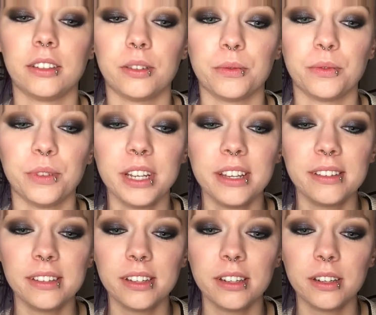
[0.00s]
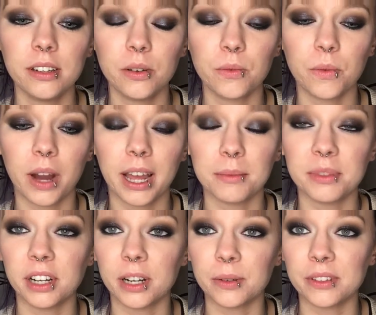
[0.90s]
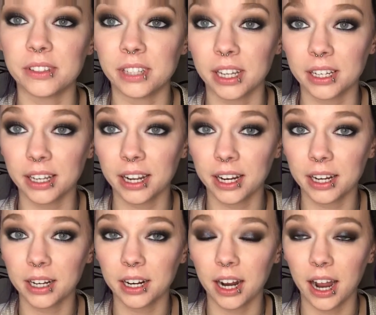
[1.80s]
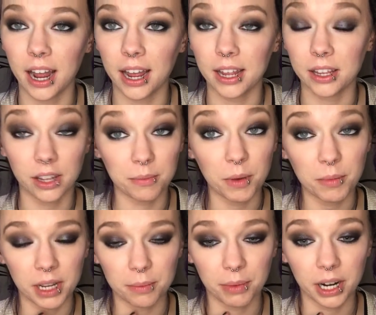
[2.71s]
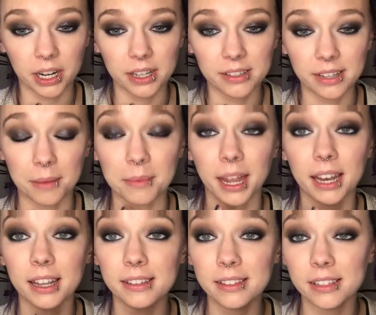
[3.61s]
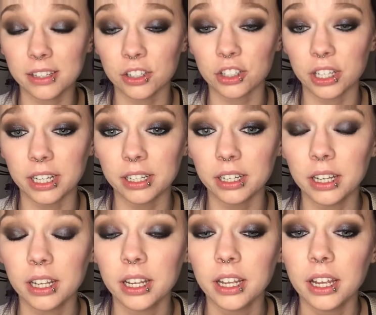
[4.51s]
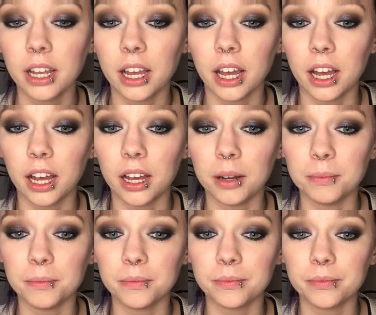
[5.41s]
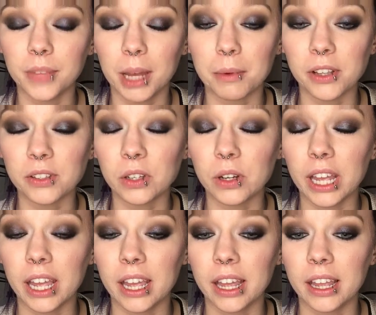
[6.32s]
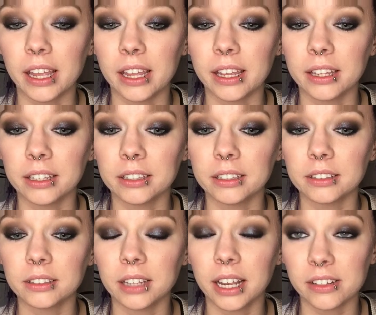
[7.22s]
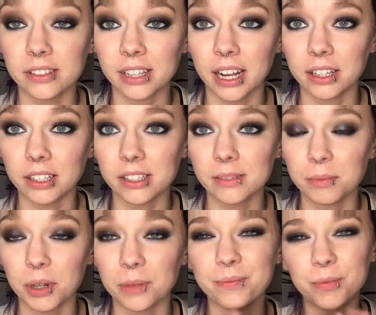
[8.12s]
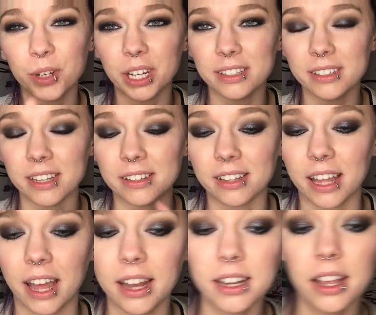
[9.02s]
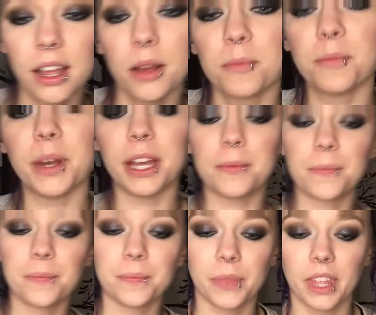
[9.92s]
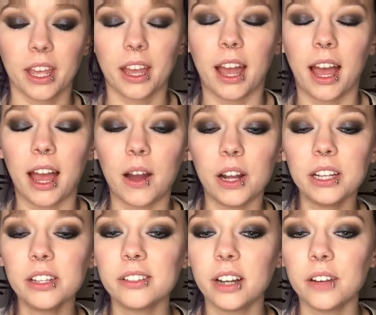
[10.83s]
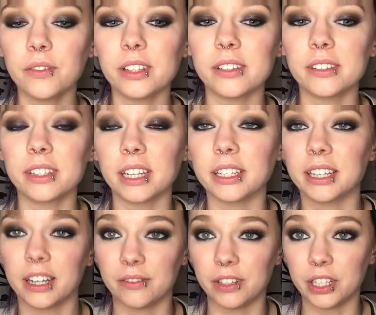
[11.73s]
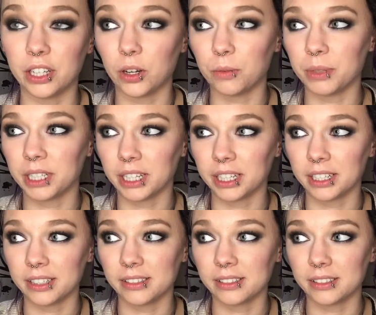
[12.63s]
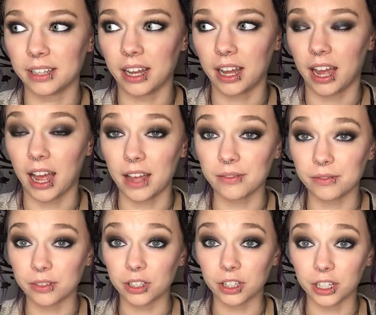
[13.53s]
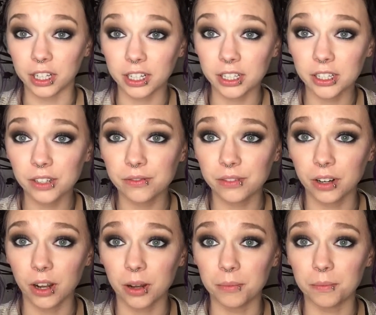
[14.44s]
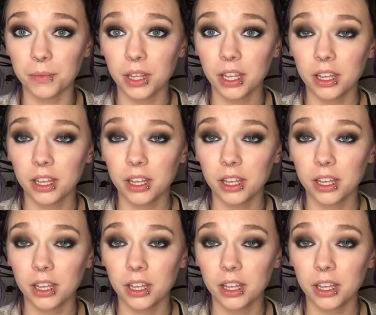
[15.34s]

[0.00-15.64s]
the reason why I'm starting with skincare, I am a makeup artist. I'm not an esthetician. Um, I'm also a hairstylist, but we'll get into that. But I wanted to start off with a skincare video because I've learned from